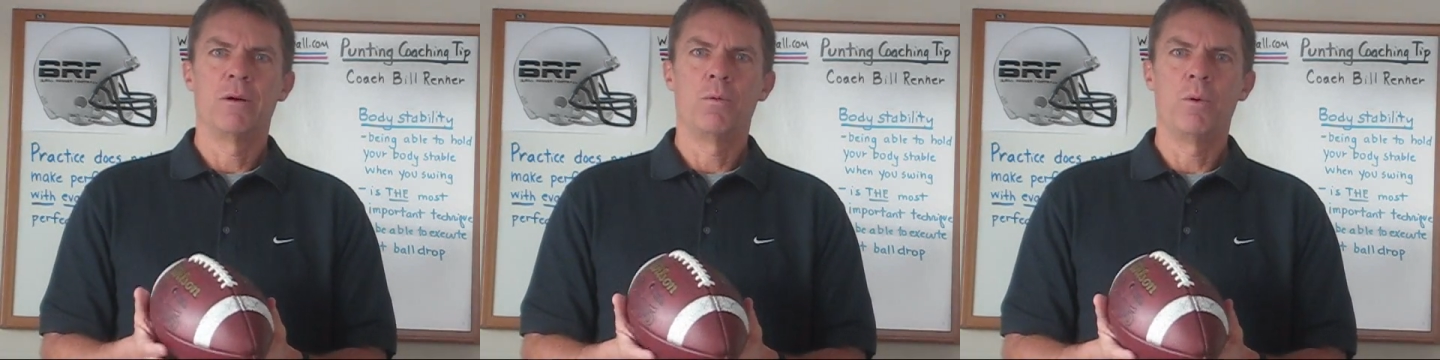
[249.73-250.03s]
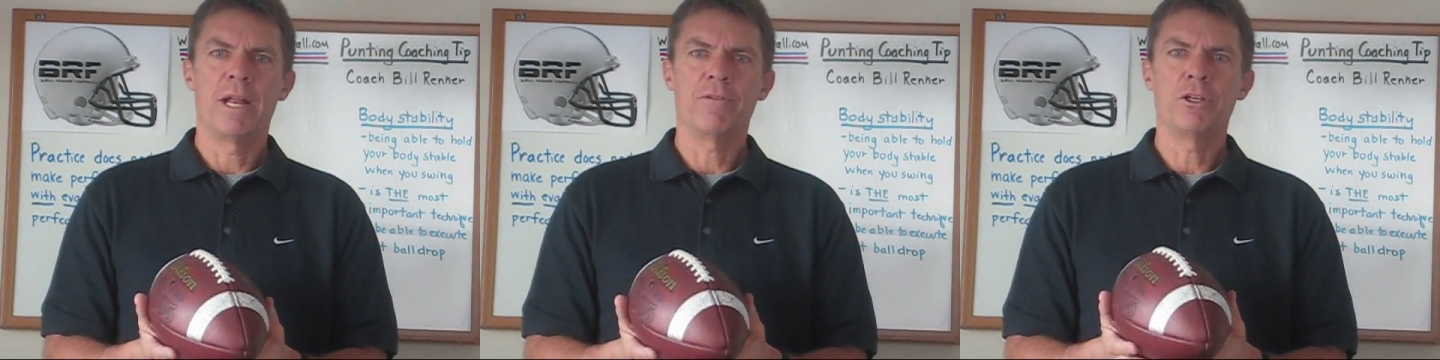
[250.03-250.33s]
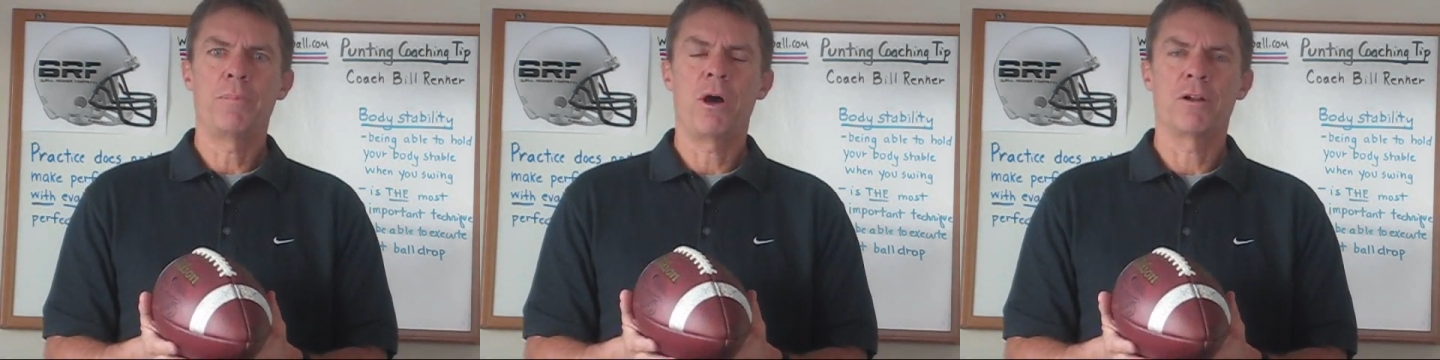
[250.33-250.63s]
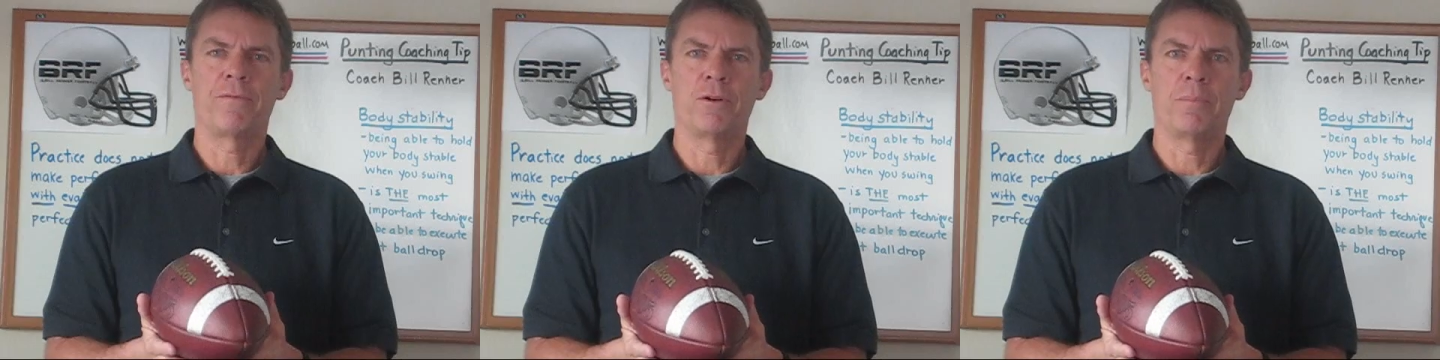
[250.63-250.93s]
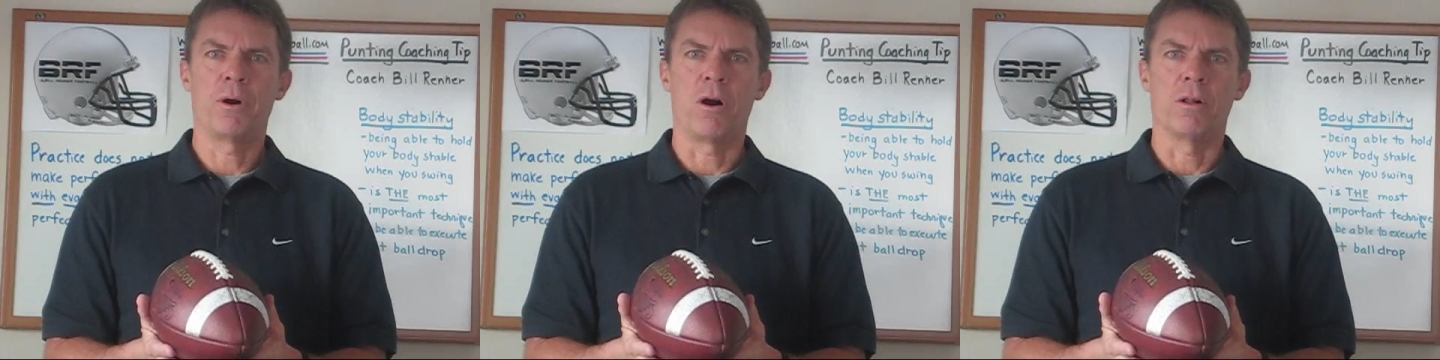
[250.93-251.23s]
whenever you punt a
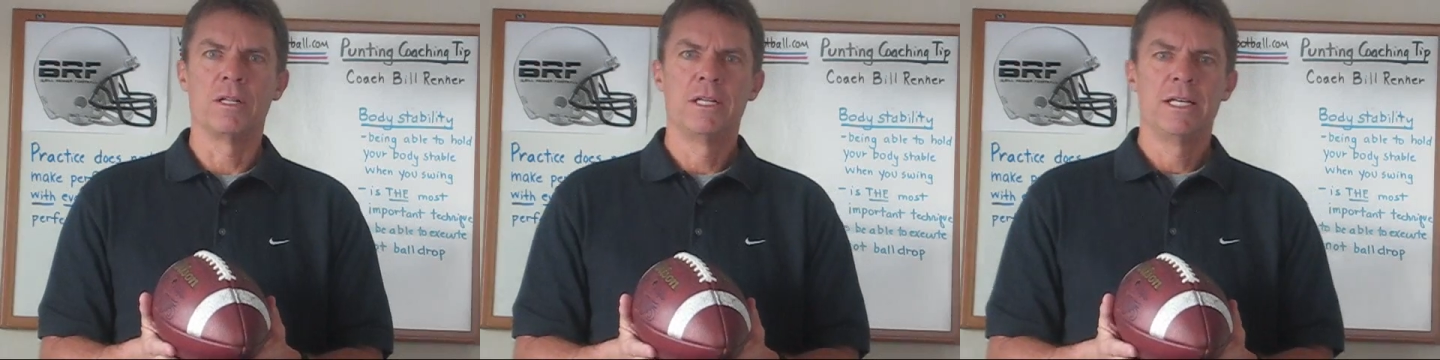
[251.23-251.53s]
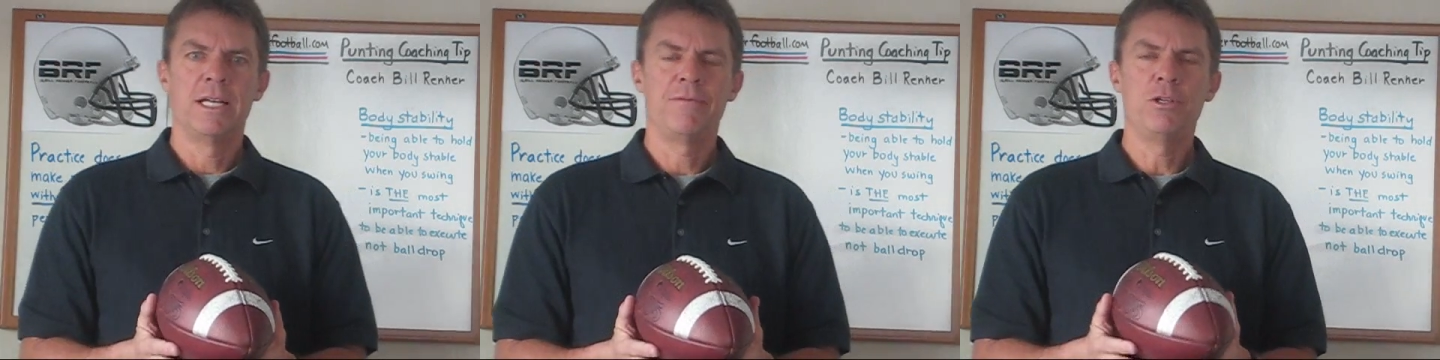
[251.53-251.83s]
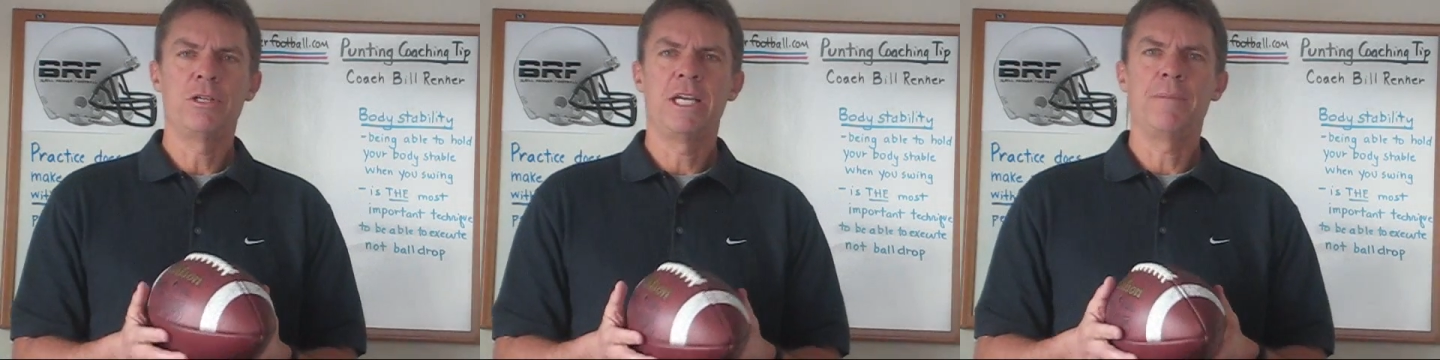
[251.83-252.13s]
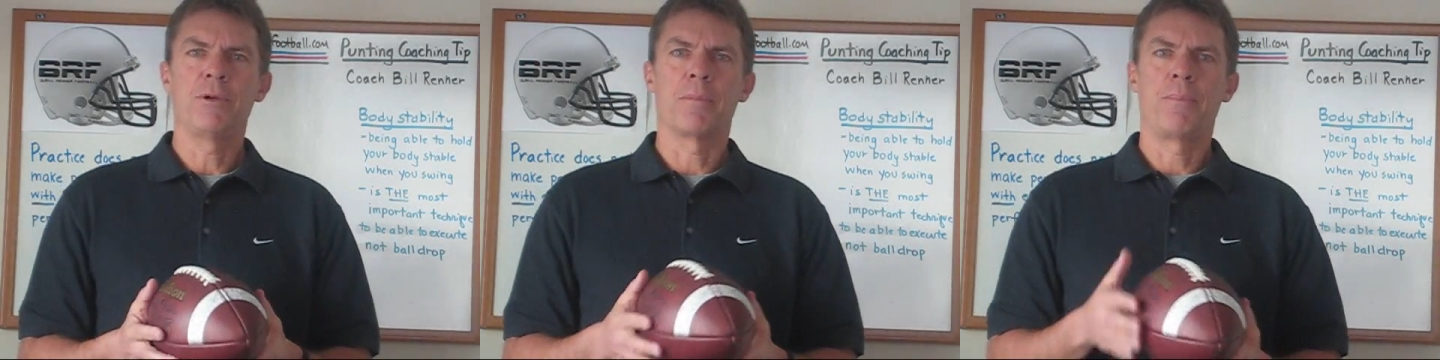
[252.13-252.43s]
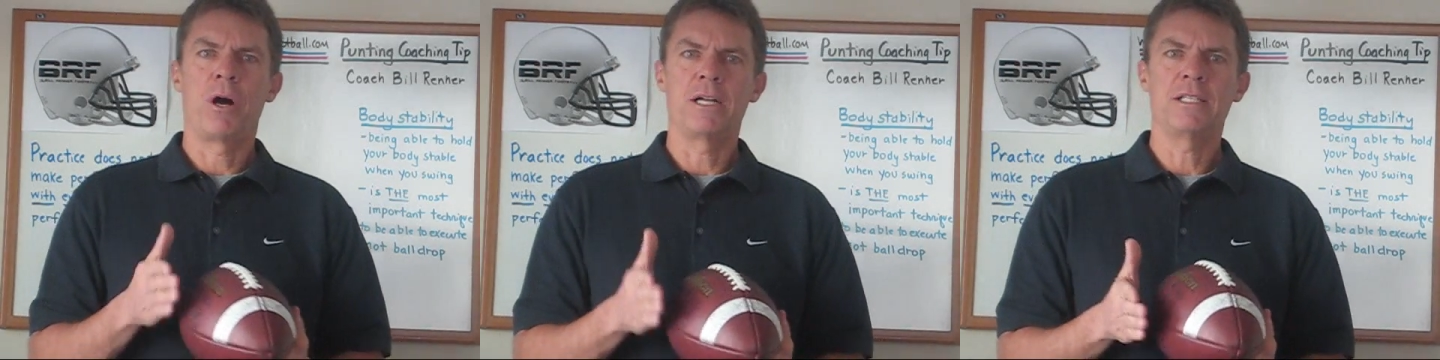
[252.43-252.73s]
football, if you keep your
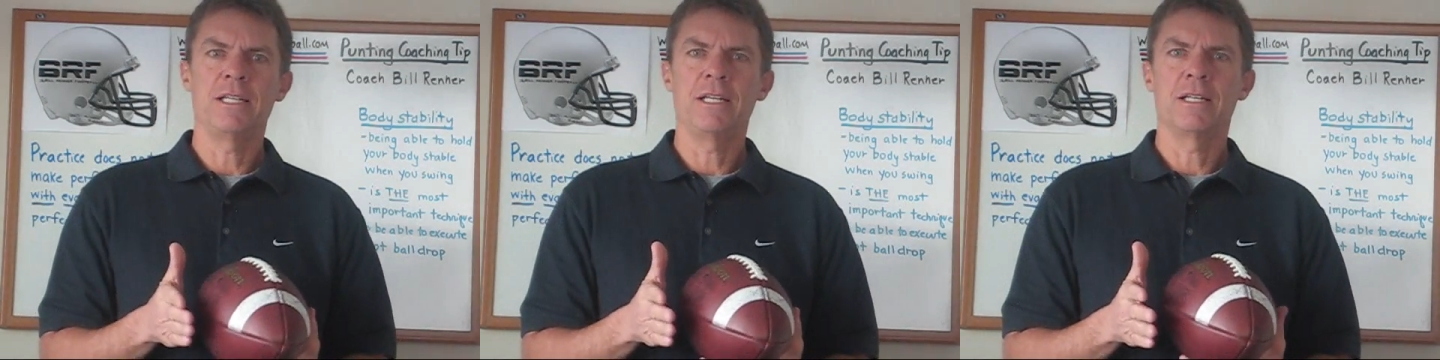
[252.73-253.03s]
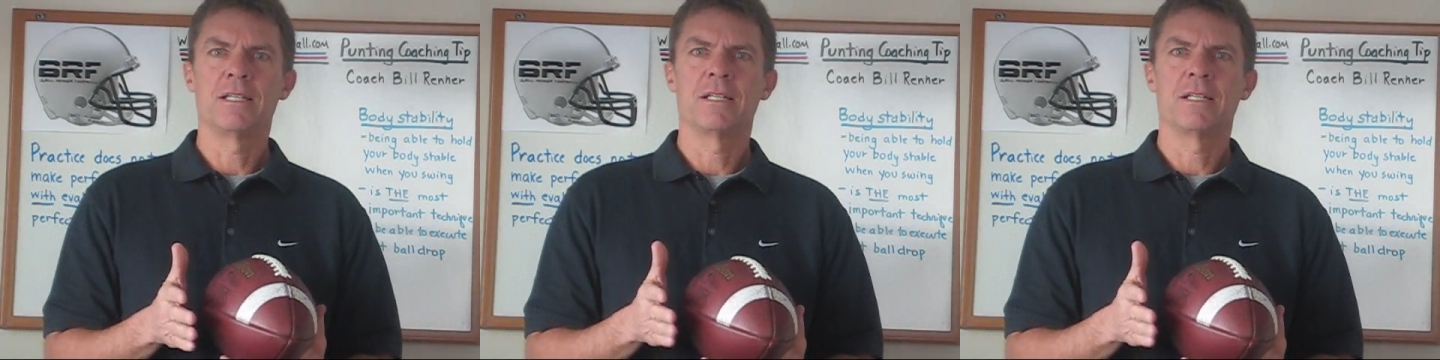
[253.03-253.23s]
punting